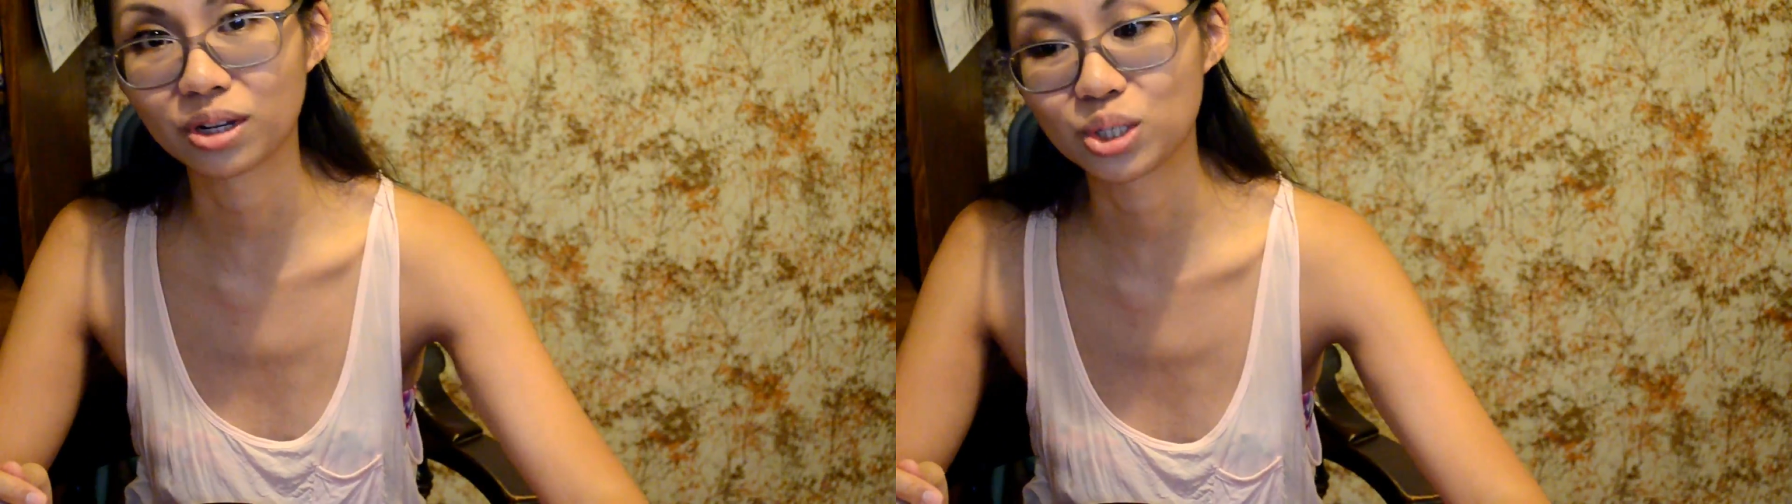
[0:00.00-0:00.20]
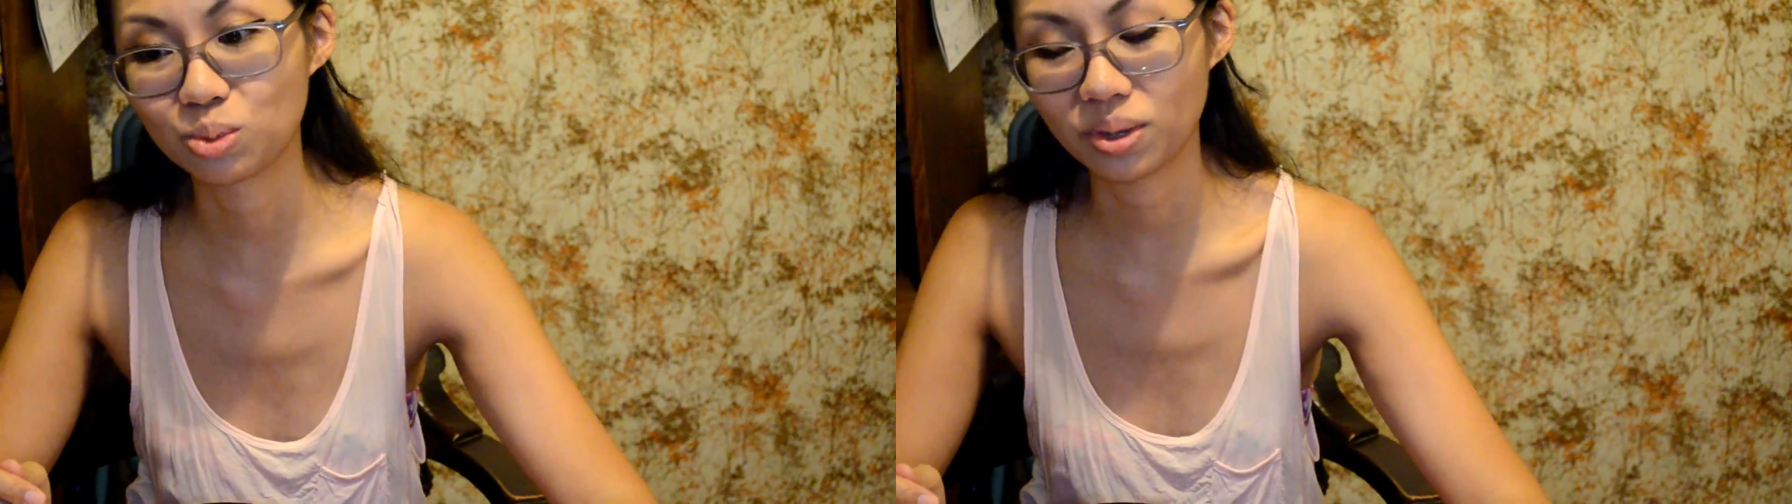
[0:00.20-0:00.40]

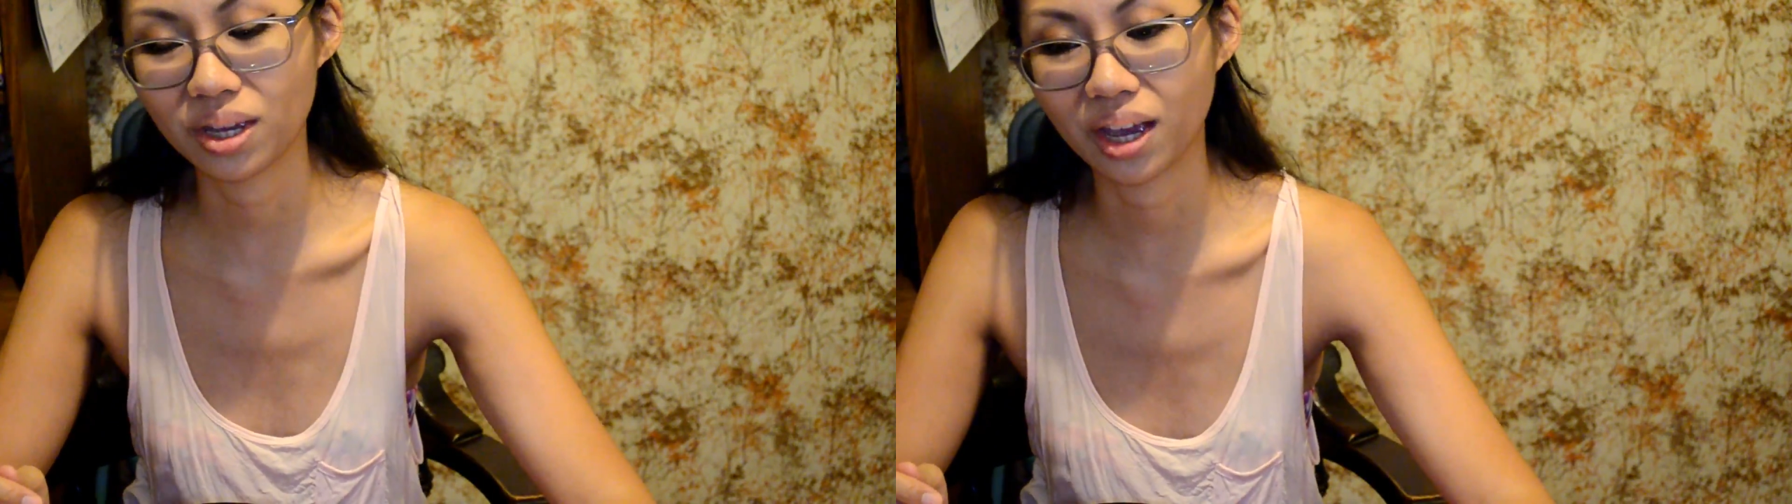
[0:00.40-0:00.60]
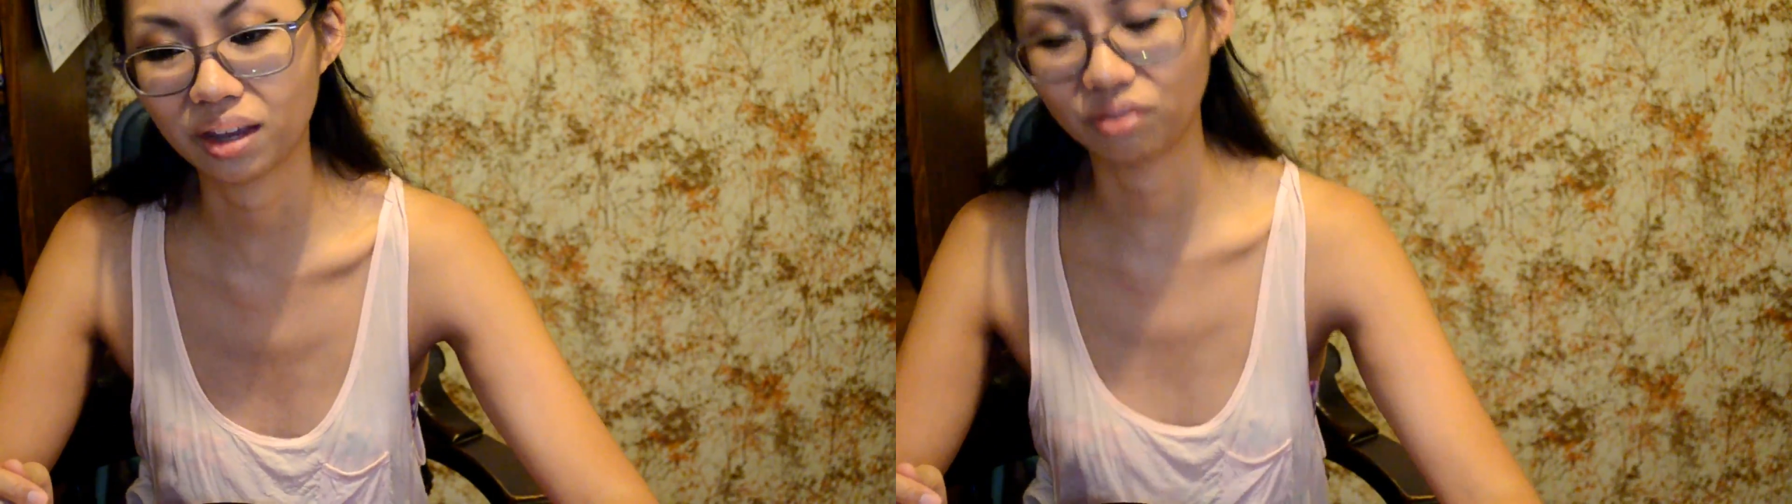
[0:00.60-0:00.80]

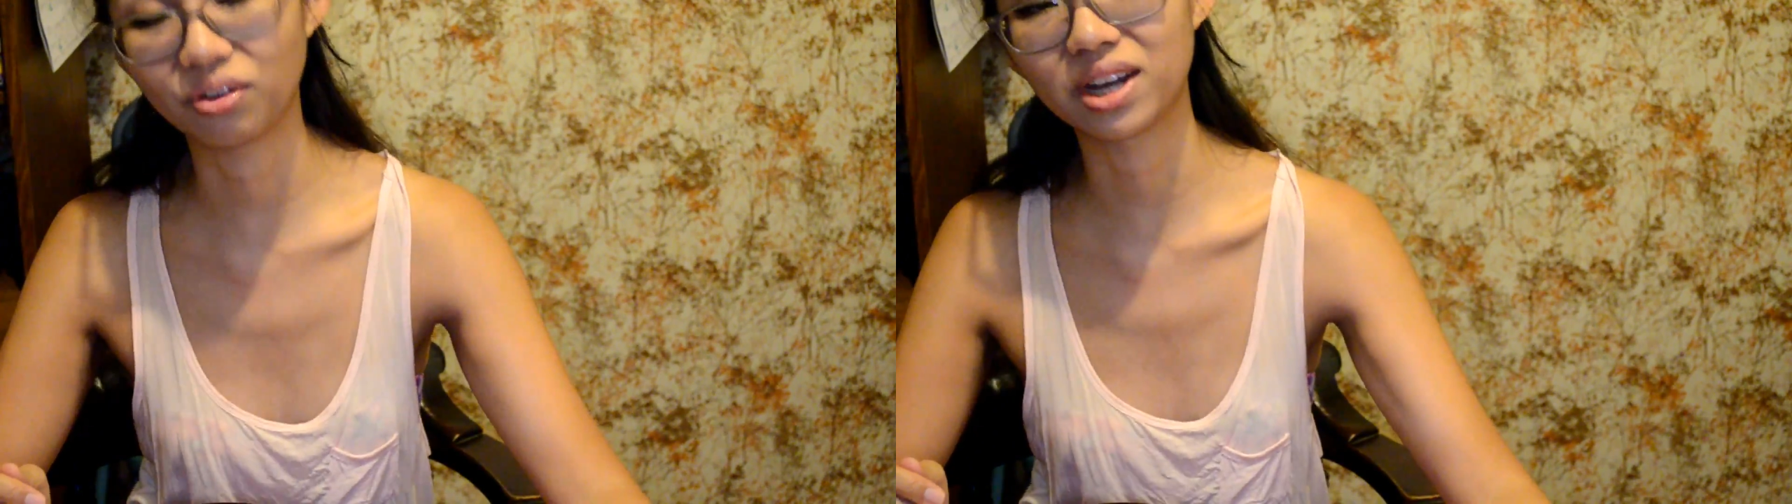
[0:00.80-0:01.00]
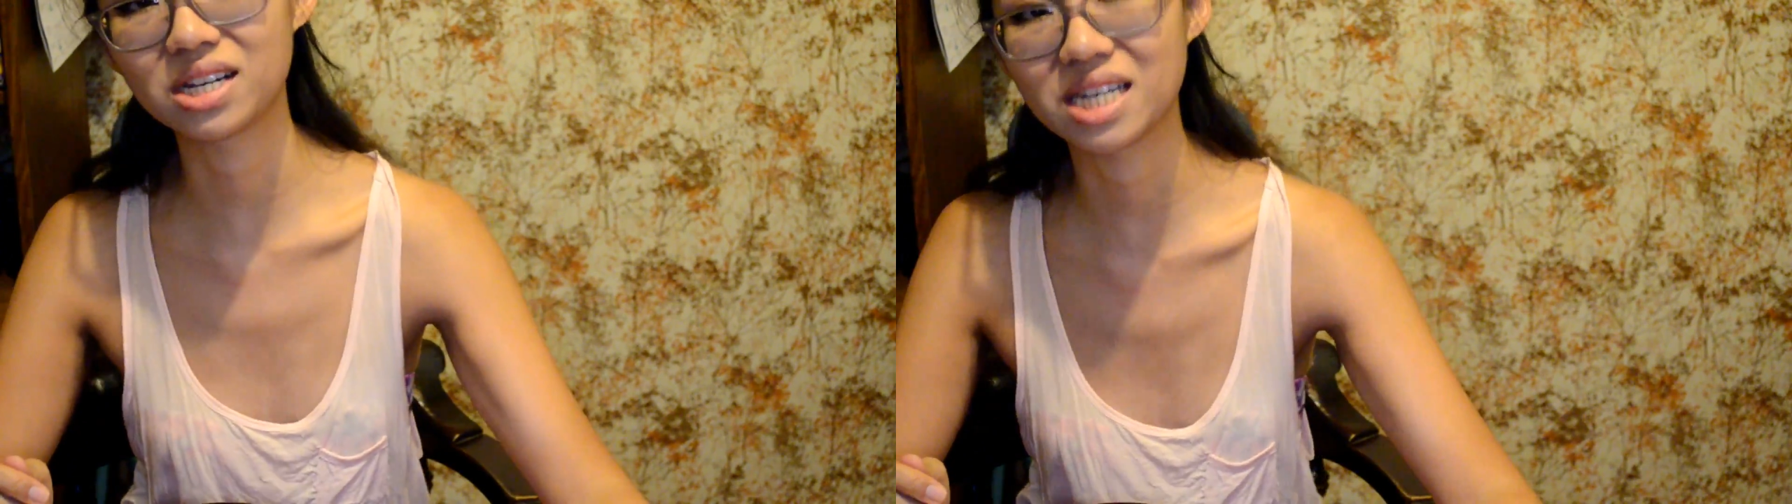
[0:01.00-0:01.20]
recipe I could
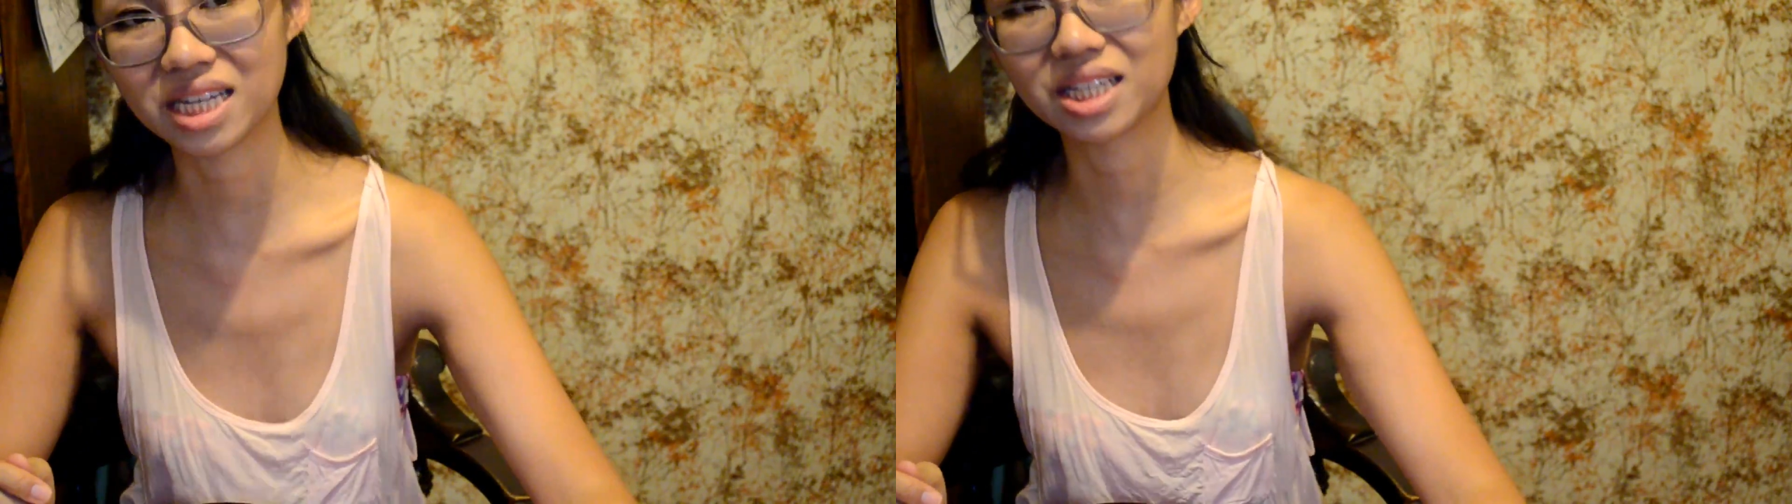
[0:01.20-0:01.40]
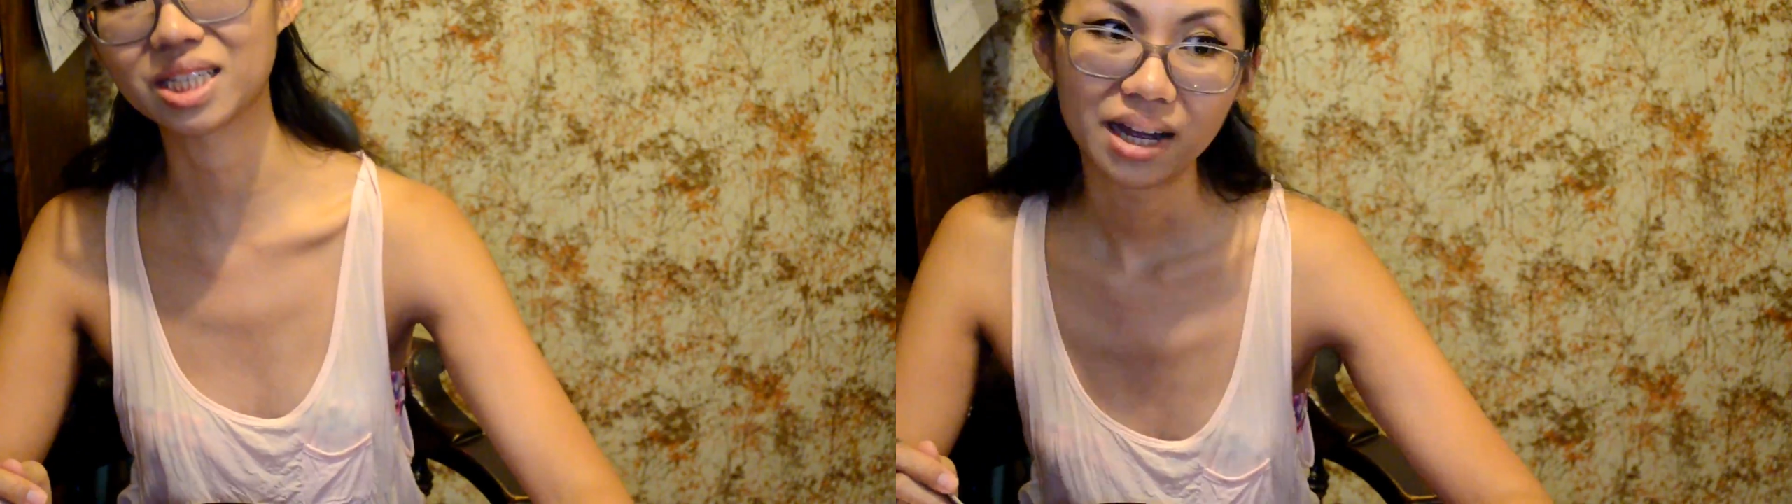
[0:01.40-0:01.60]
find in
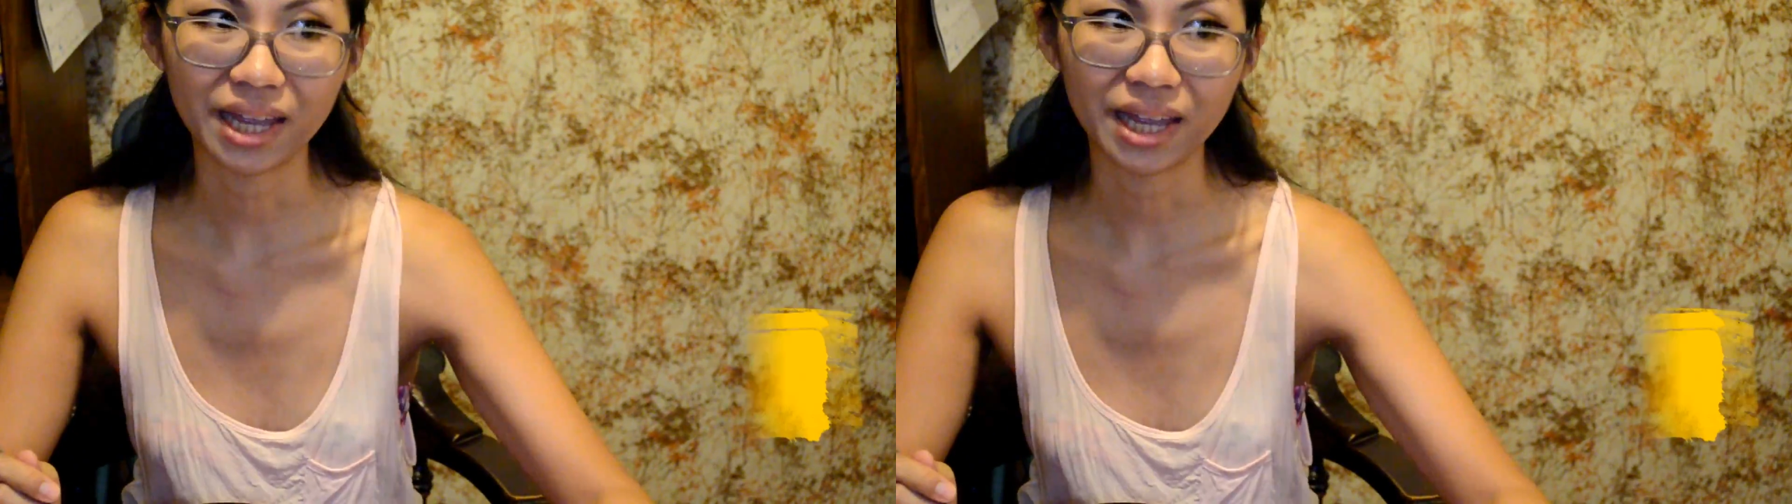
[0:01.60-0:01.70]
English.